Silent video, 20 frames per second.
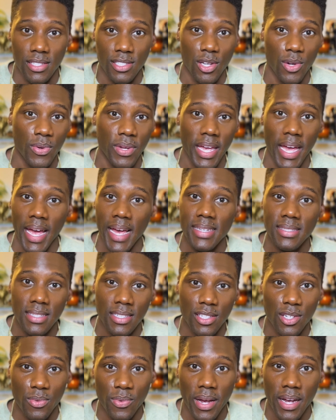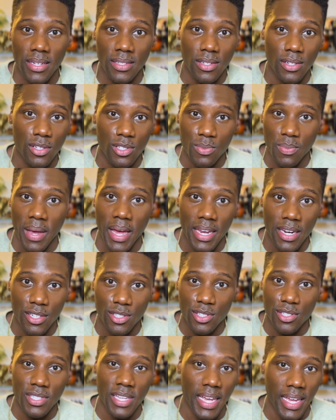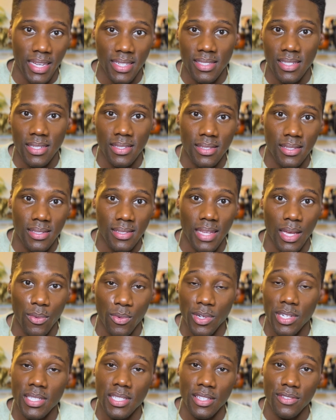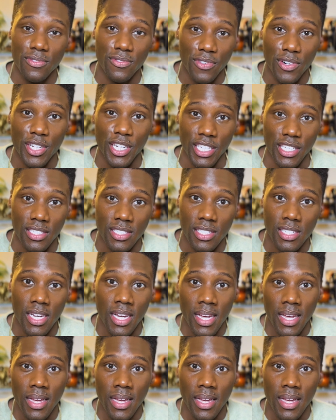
So casting directors, managers, agents, they want to see footage.